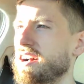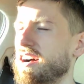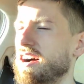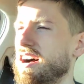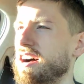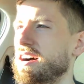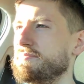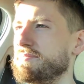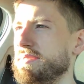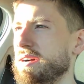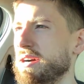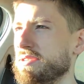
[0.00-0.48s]

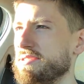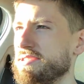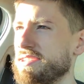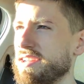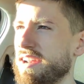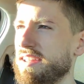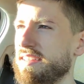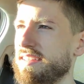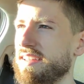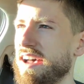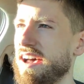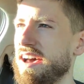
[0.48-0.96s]

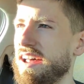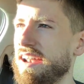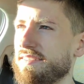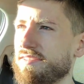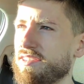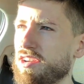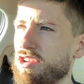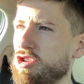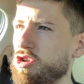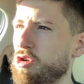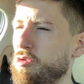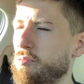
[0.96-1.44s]
Outside of that, I've
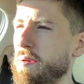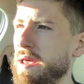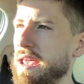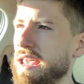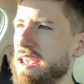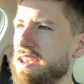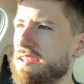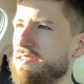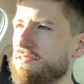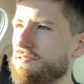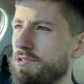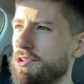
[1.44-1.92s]
got no
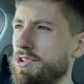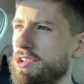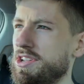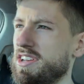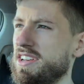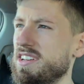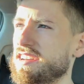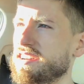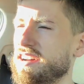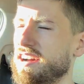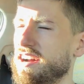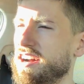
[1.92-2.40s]
pain
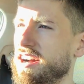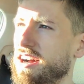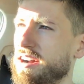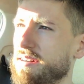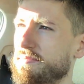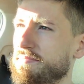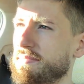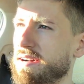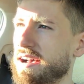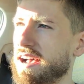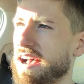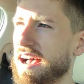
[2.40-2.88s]
really.
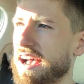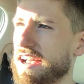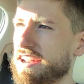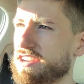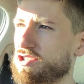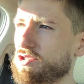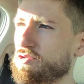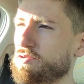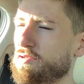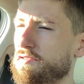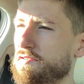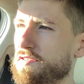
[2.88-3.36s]
I
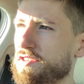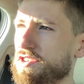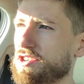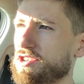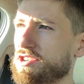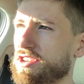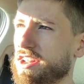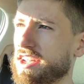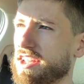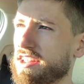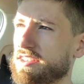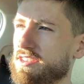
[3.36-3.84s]
do feel
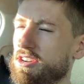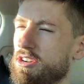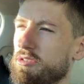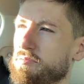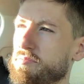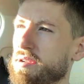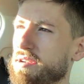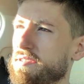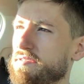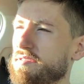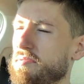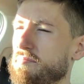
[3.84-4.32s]
like a little
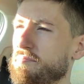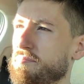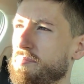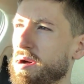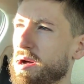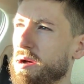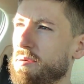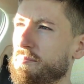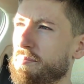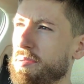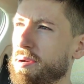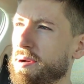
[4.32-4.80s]
bit of a
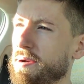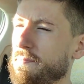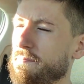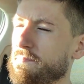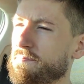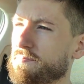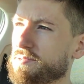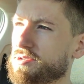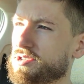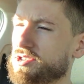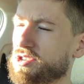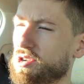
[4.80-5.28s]

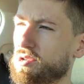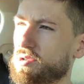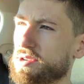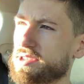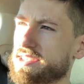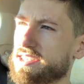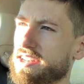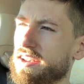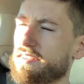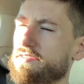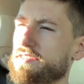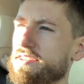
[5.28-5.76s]
bump, so
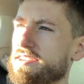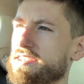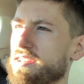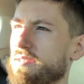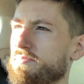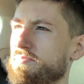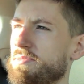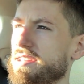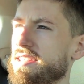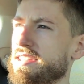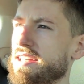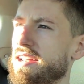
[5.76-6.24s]
it's definitely
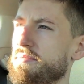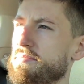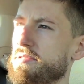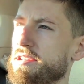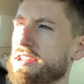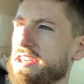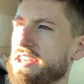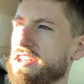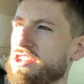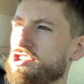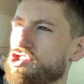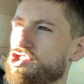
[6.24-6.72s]
something that I'm
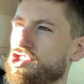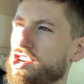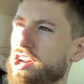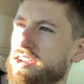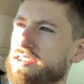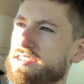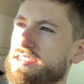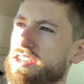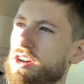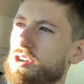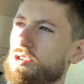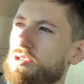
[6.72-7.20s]
going to get
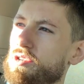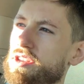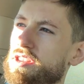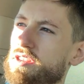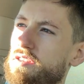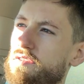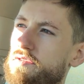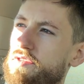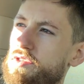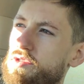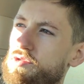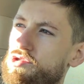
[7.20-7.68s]
checked out in
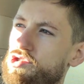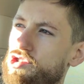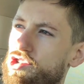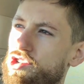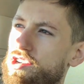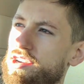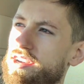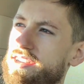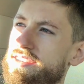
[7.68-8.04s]
the future.